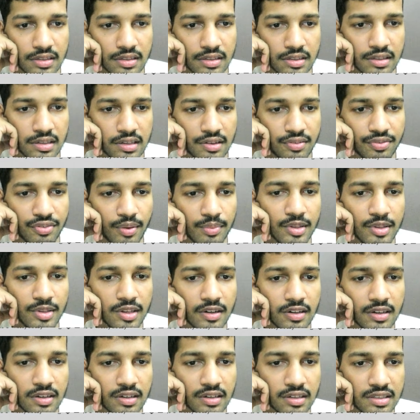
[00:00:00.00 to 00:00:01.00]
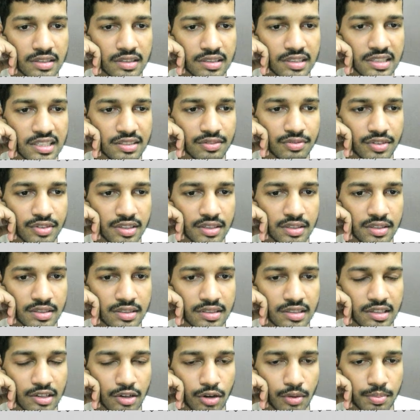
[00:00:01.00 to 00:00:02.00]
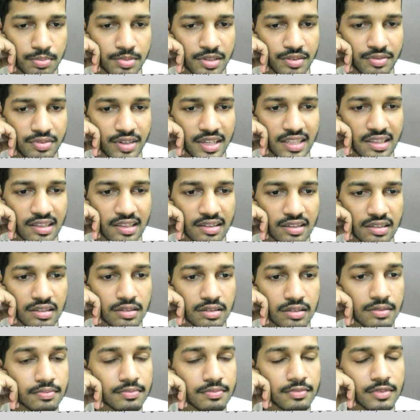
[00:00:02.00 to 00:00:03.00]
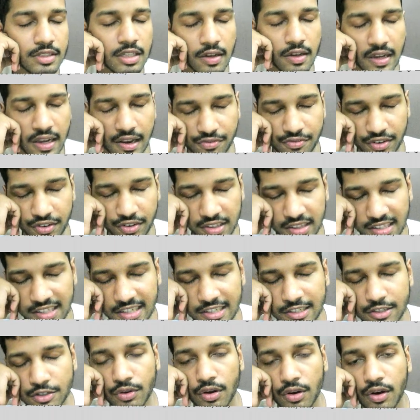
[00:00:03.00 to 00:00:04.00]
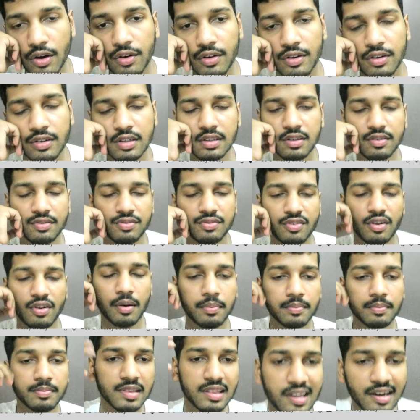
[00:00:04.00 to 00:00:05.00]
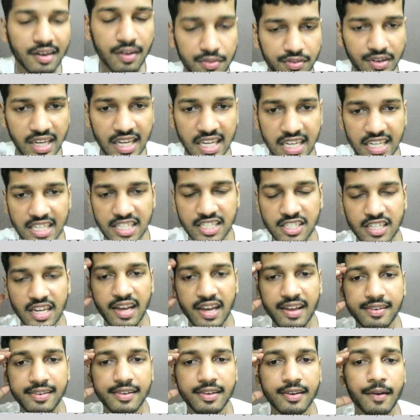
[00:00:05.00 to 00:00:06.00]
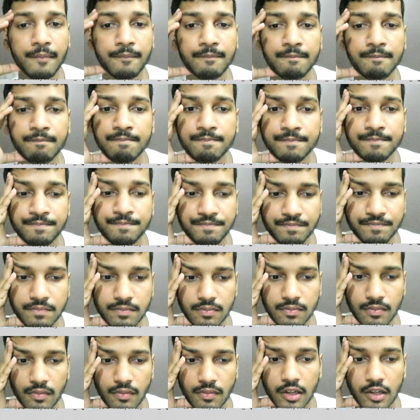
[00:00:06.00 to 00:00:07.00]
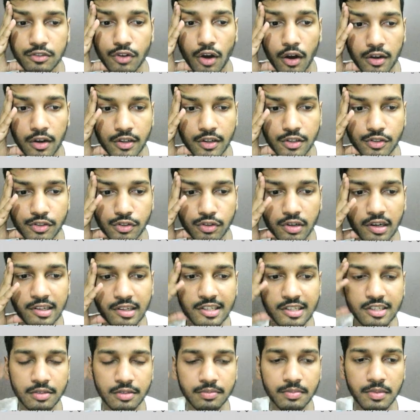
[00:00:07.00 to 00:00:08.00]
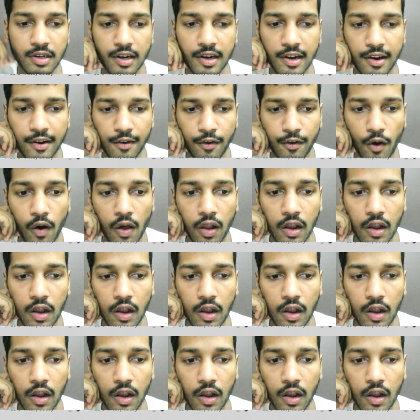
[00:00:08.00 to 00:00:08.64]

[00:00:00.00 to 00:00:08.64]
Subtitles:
From these were the observations inferences took out from surveys and talking to customer and all.